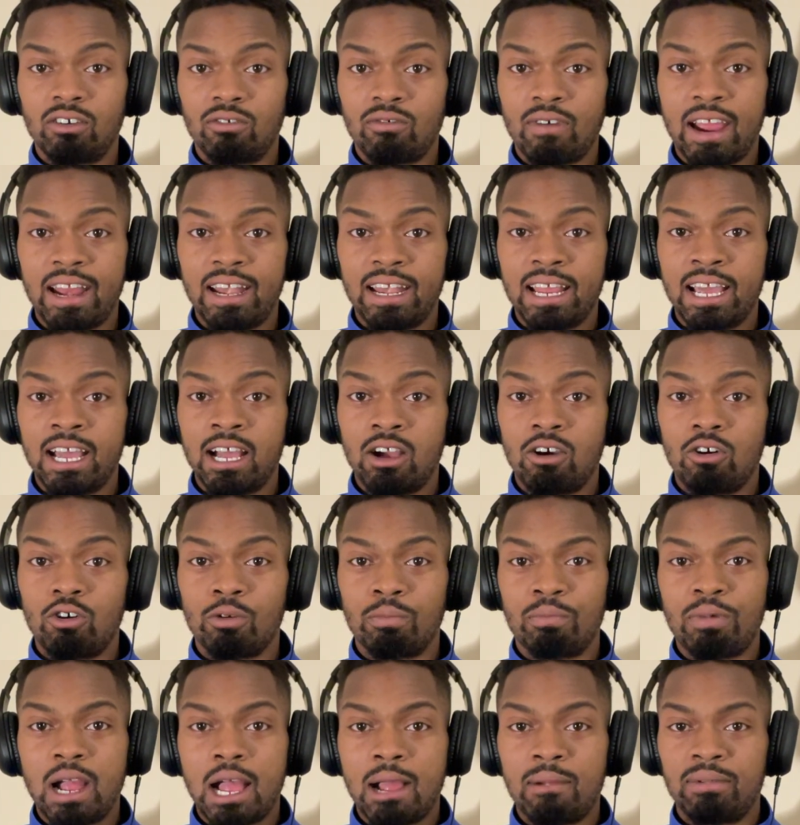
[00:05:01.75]
right now or
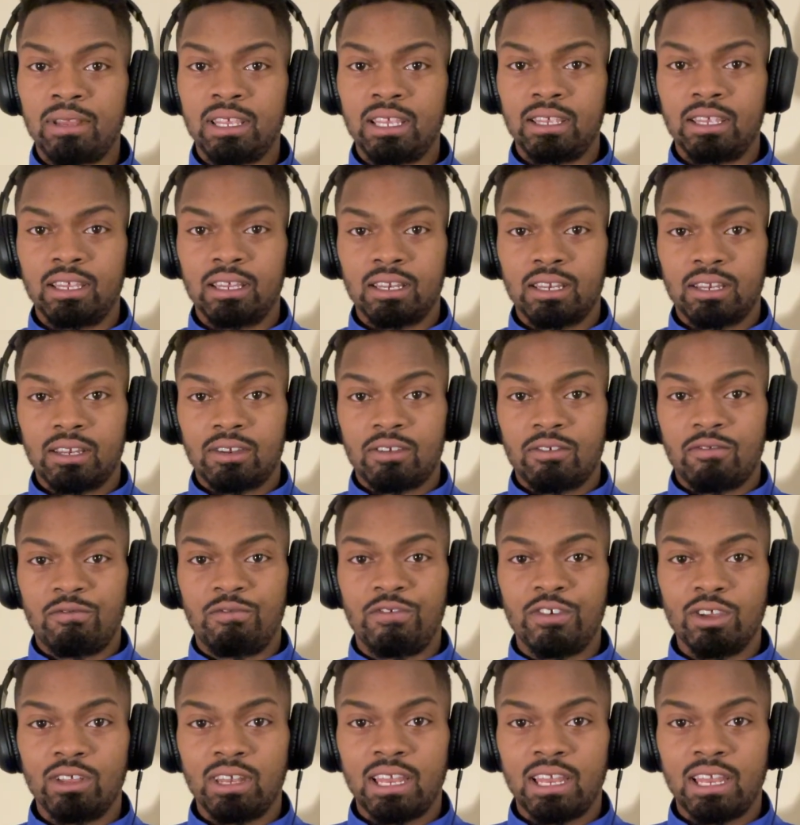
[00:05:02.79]
probably feel